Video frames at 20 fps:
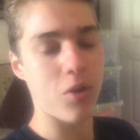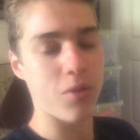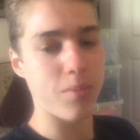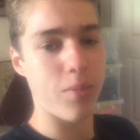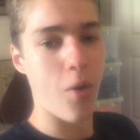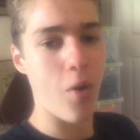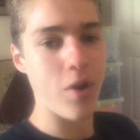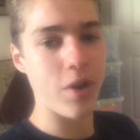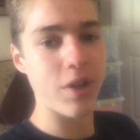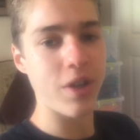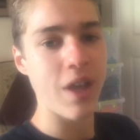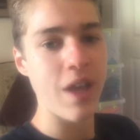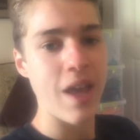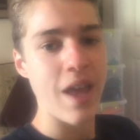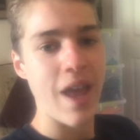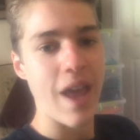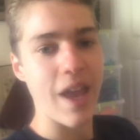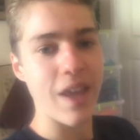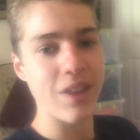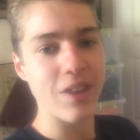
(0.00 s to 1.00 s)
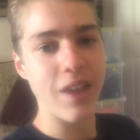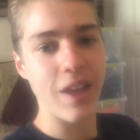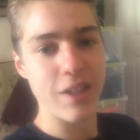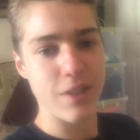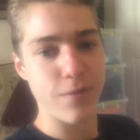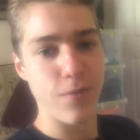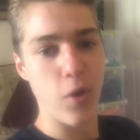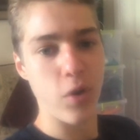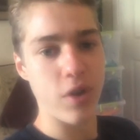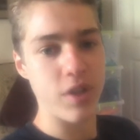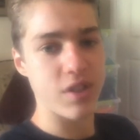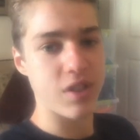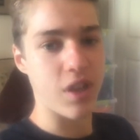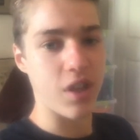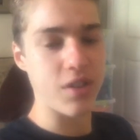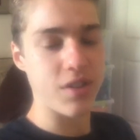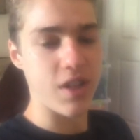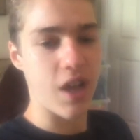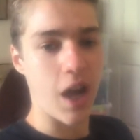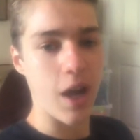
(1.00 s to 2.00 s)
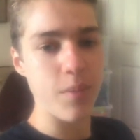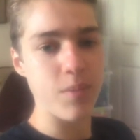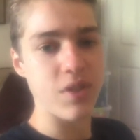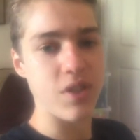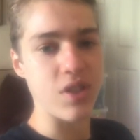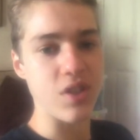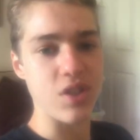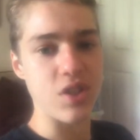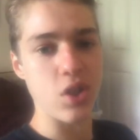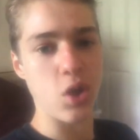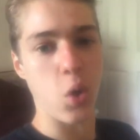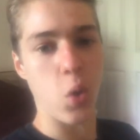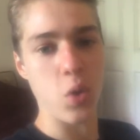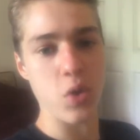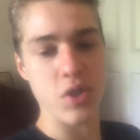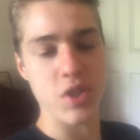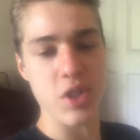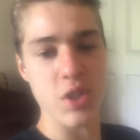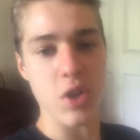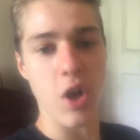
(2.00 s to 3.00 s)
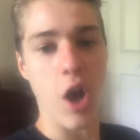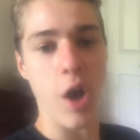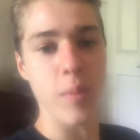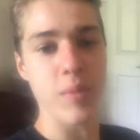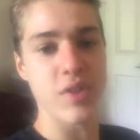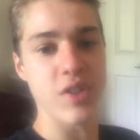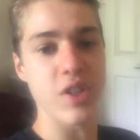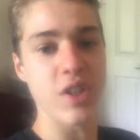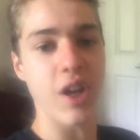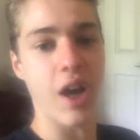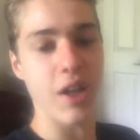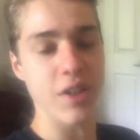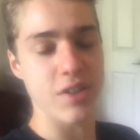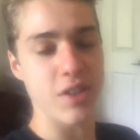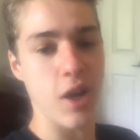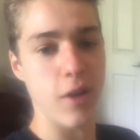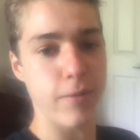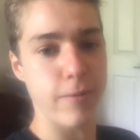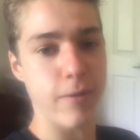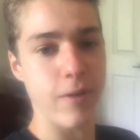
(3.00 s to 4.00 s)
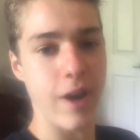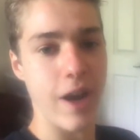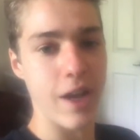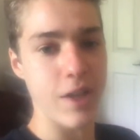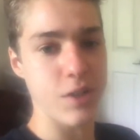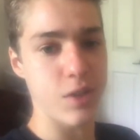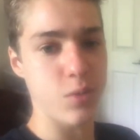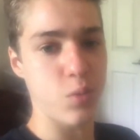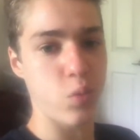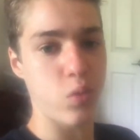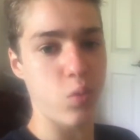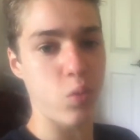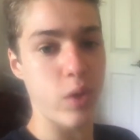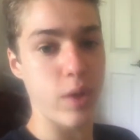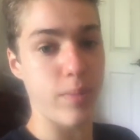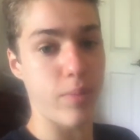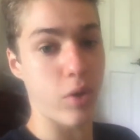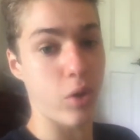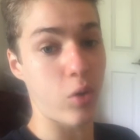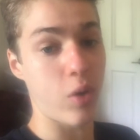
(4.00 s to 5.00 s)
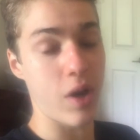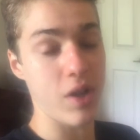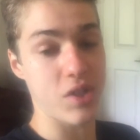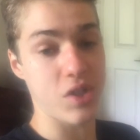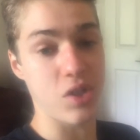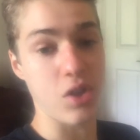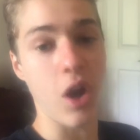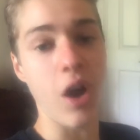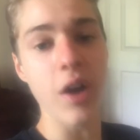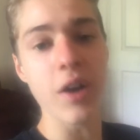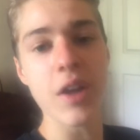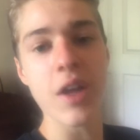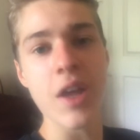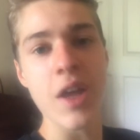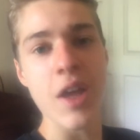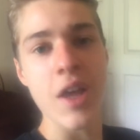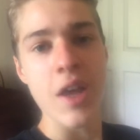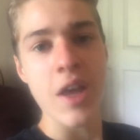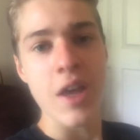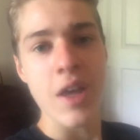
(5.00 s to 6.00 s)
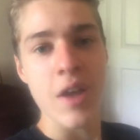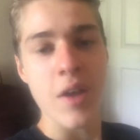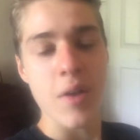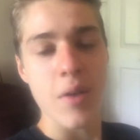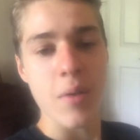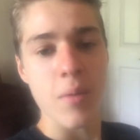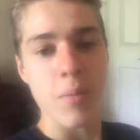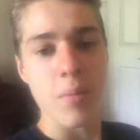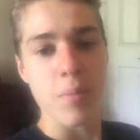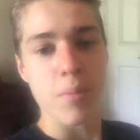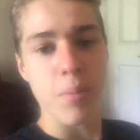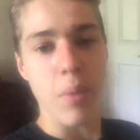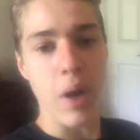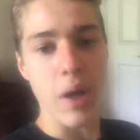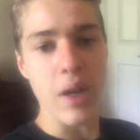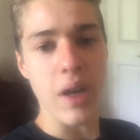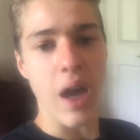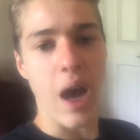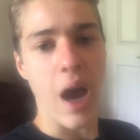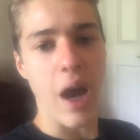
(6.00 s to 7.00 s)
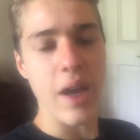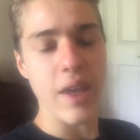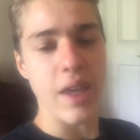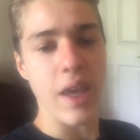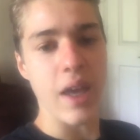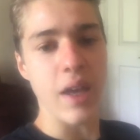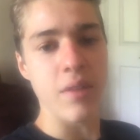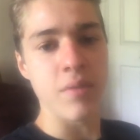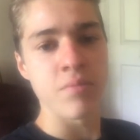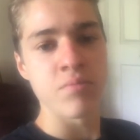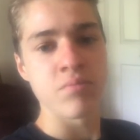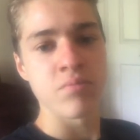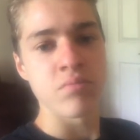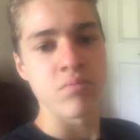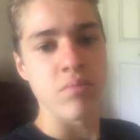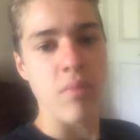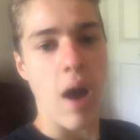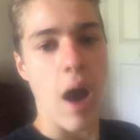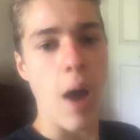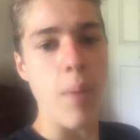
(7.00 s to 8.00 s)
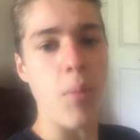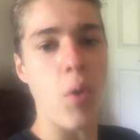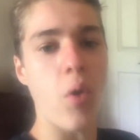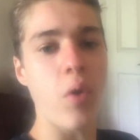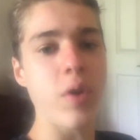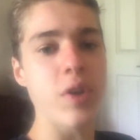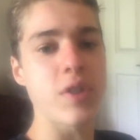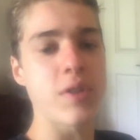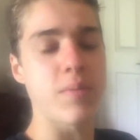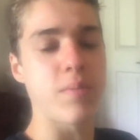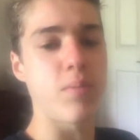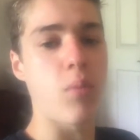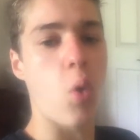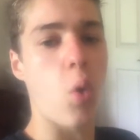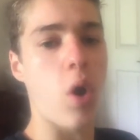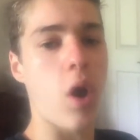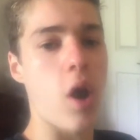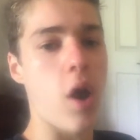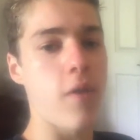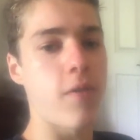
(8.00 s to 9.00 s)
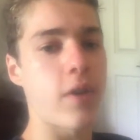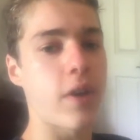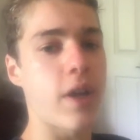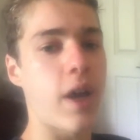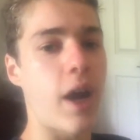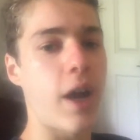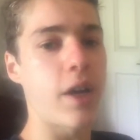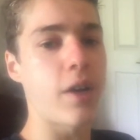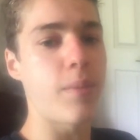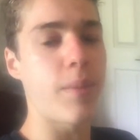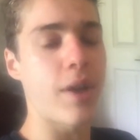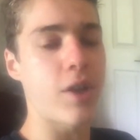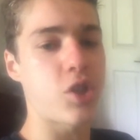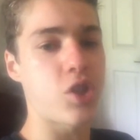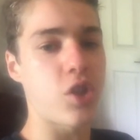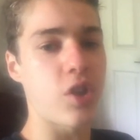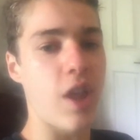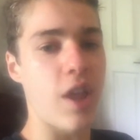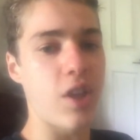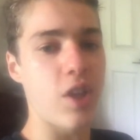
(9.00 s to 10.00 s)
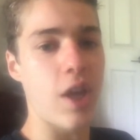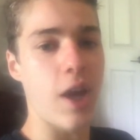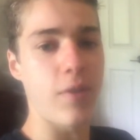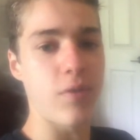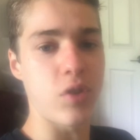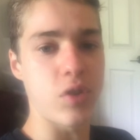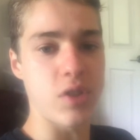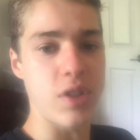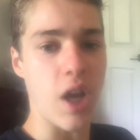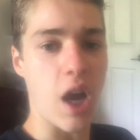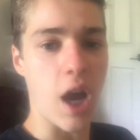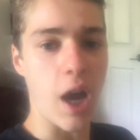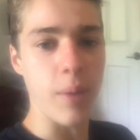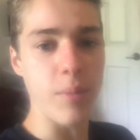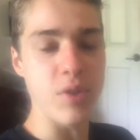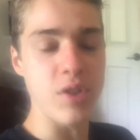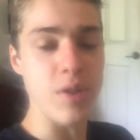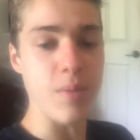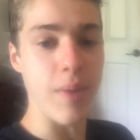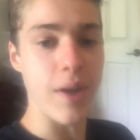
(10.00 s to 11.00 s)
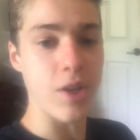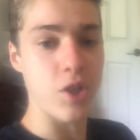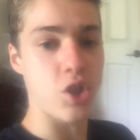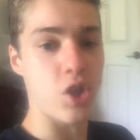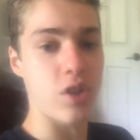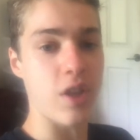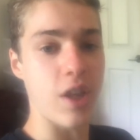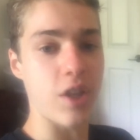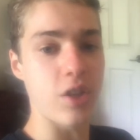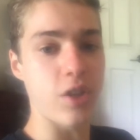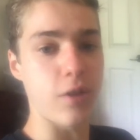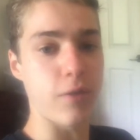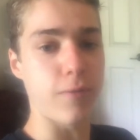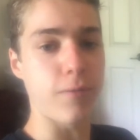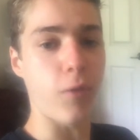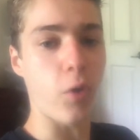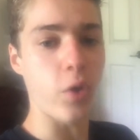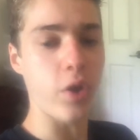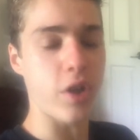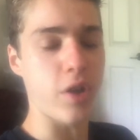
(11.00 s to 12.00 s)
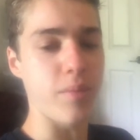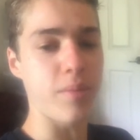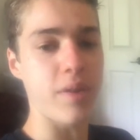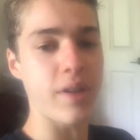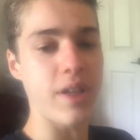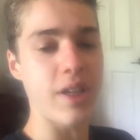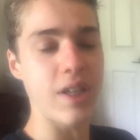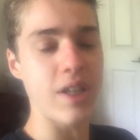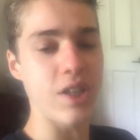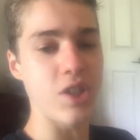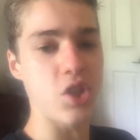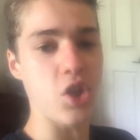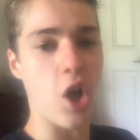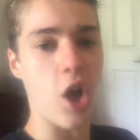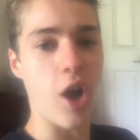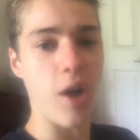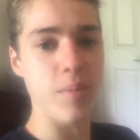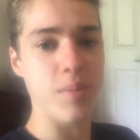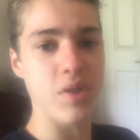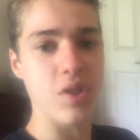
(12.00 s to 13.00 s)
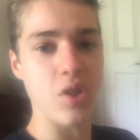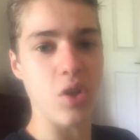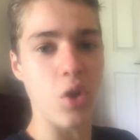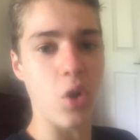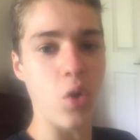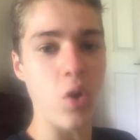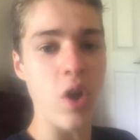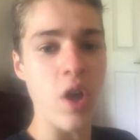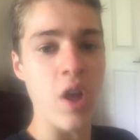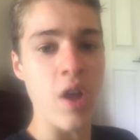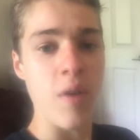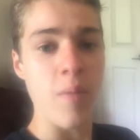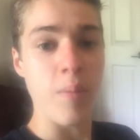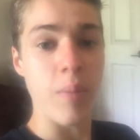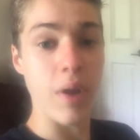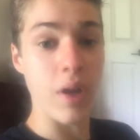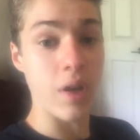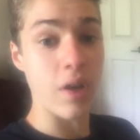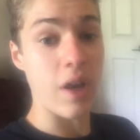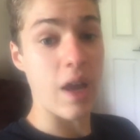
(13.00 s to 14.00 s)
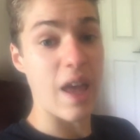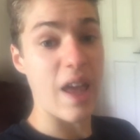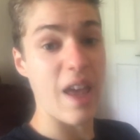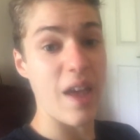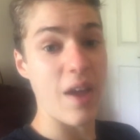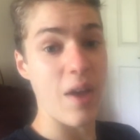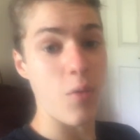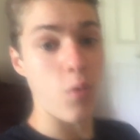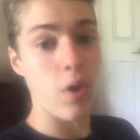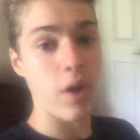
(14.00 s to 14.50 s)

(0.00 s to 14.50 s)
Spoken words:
more important and less focused on time, since the courses obviously got tougher as we progressed on. But again, I'm always more of a guy to make sure that you have your time to make sure that you could fully complete each obstacle. But